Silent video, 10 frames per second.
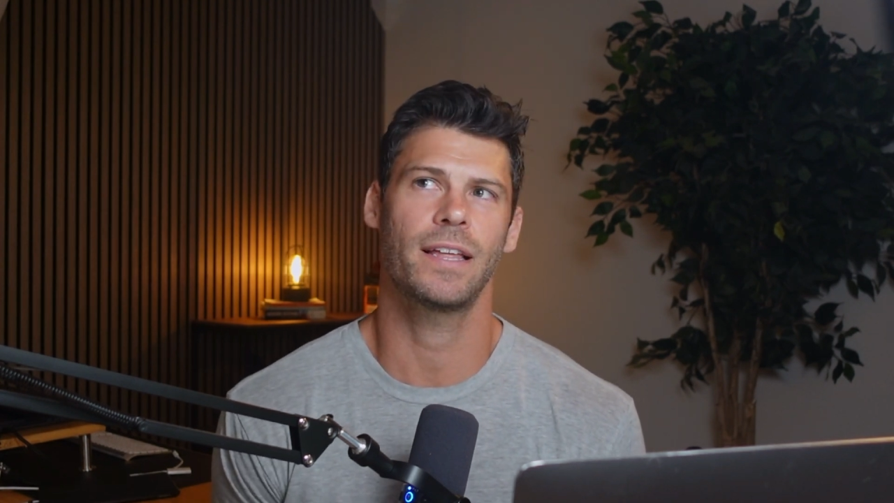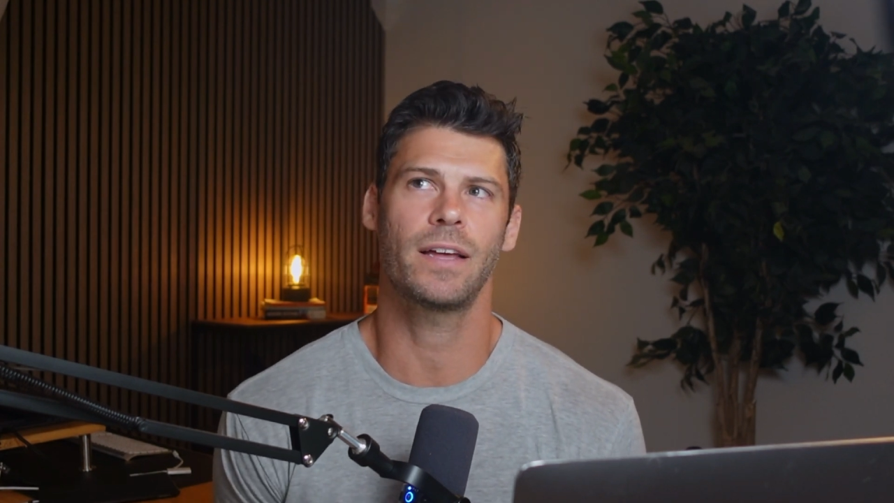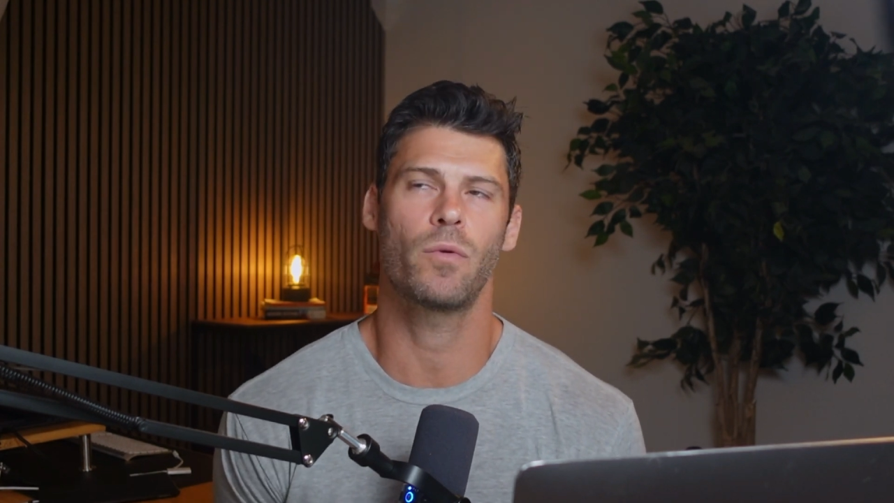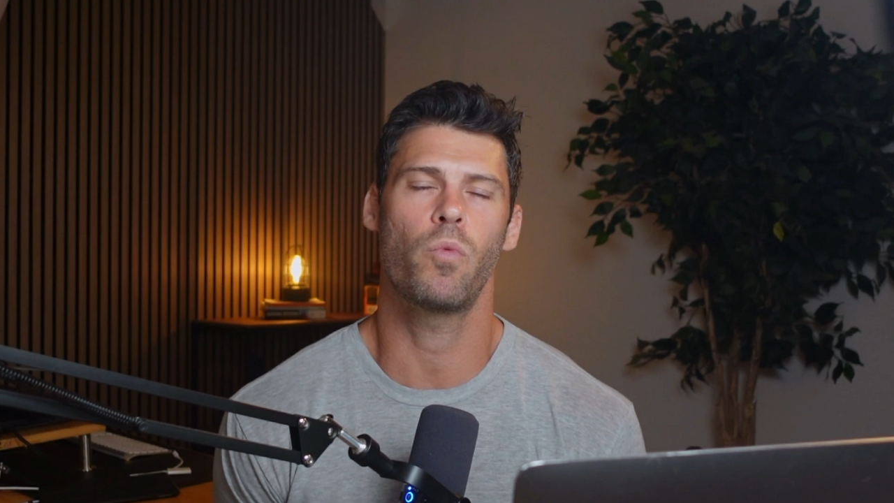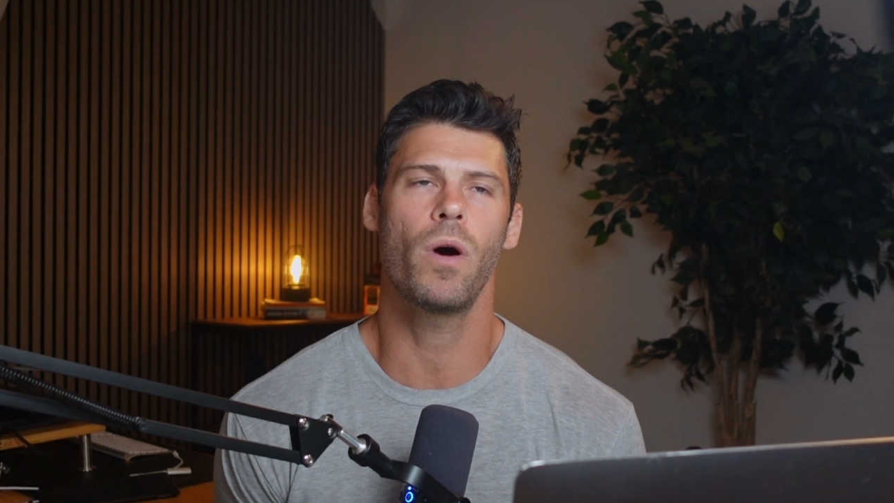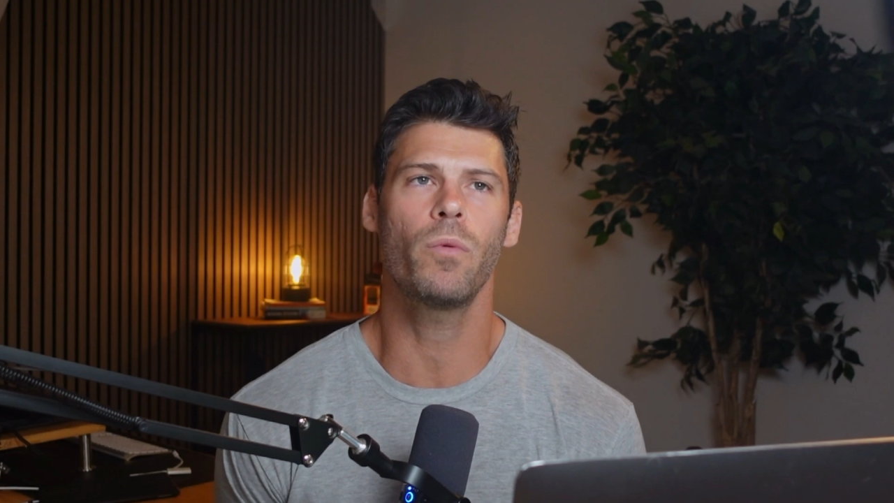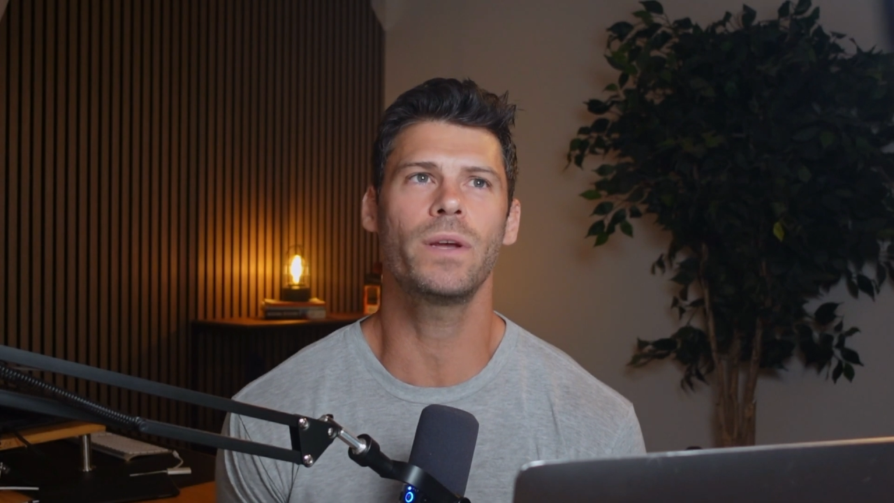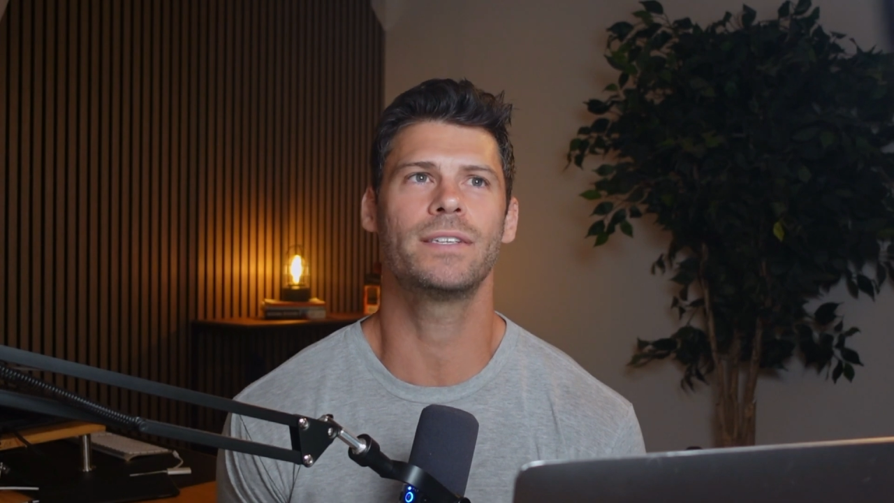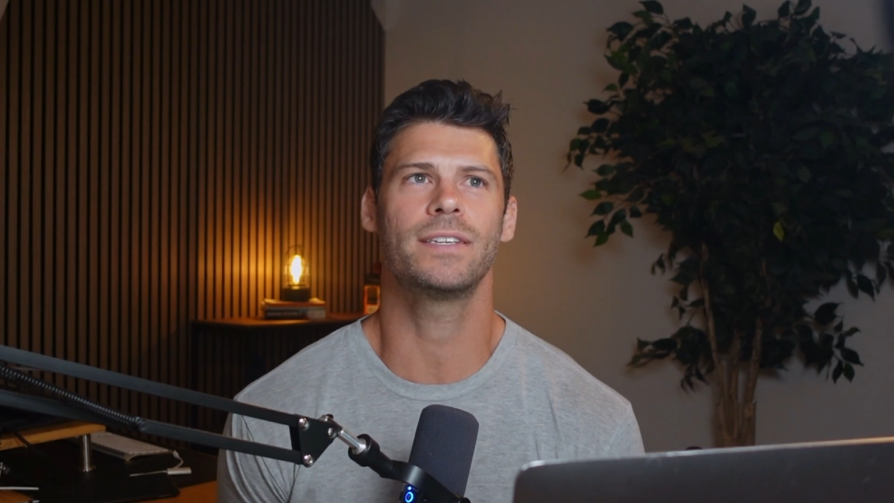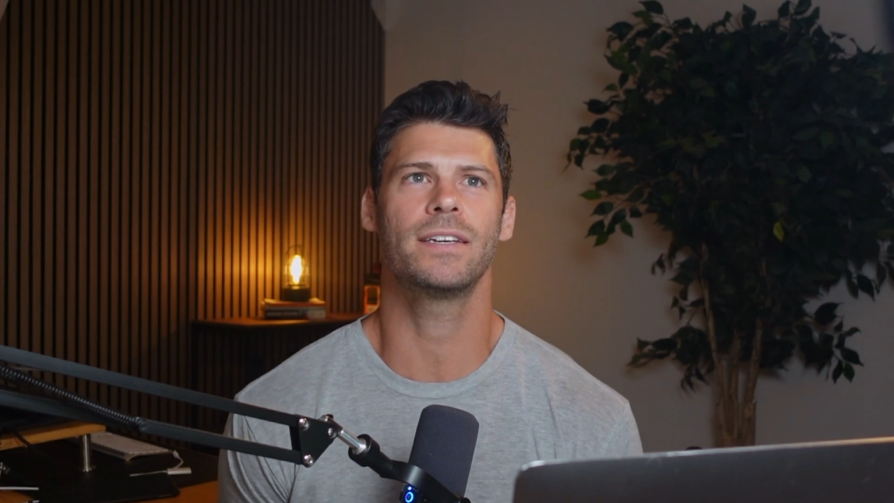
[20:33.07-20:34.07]
like what
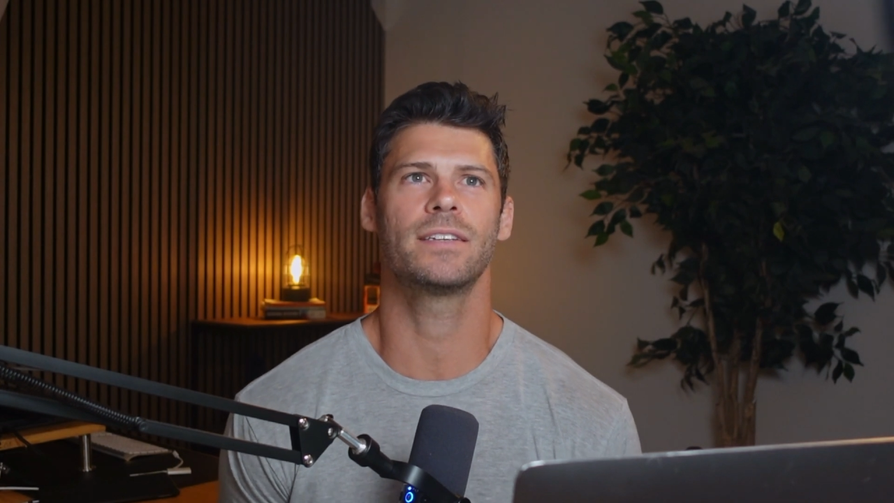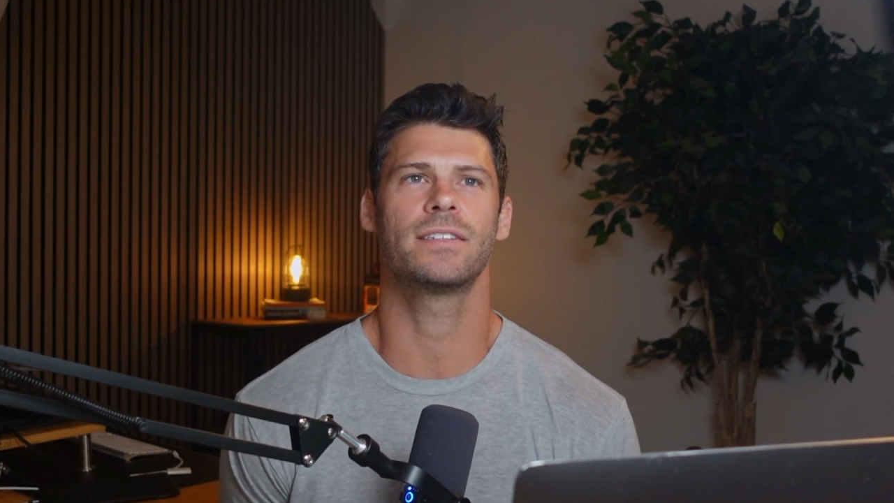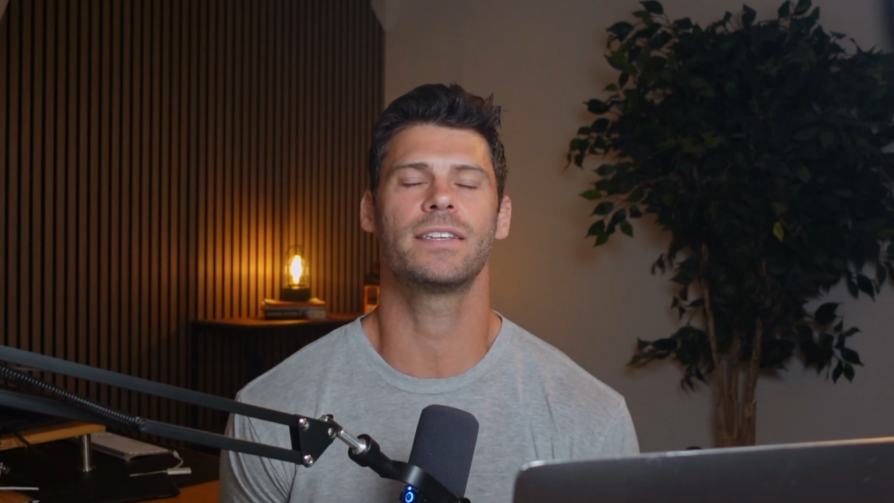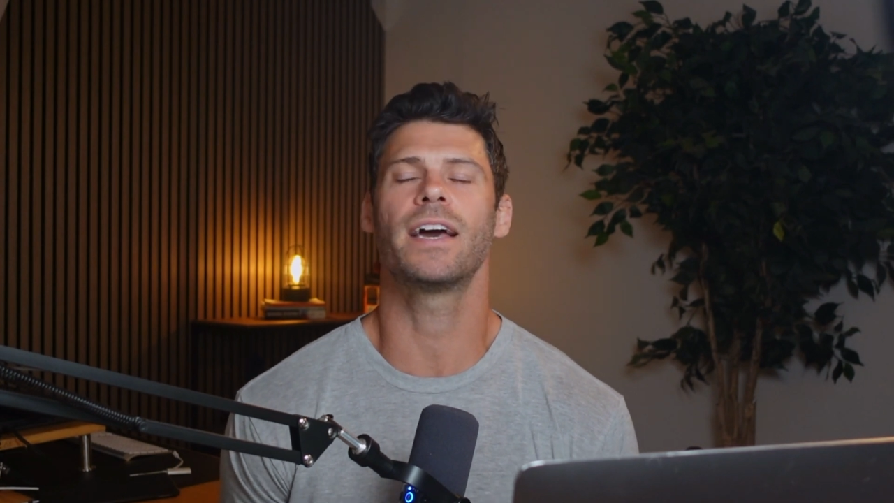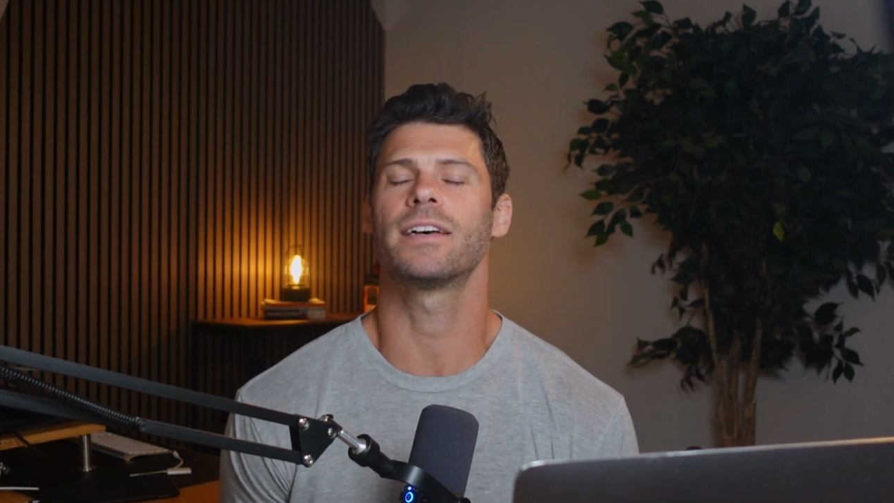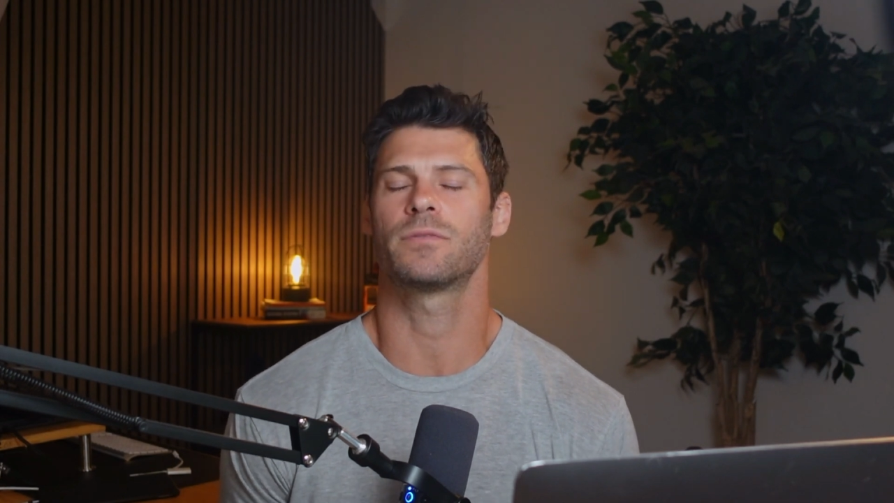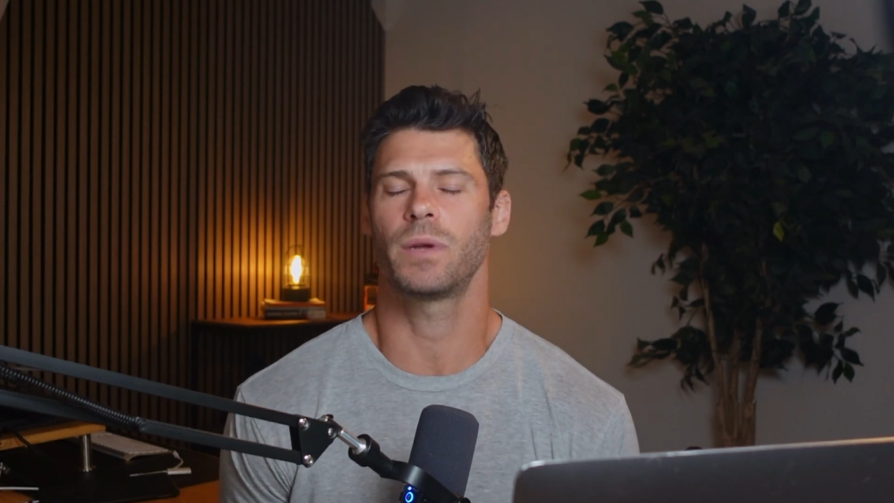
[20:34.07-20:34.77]
we see is yes,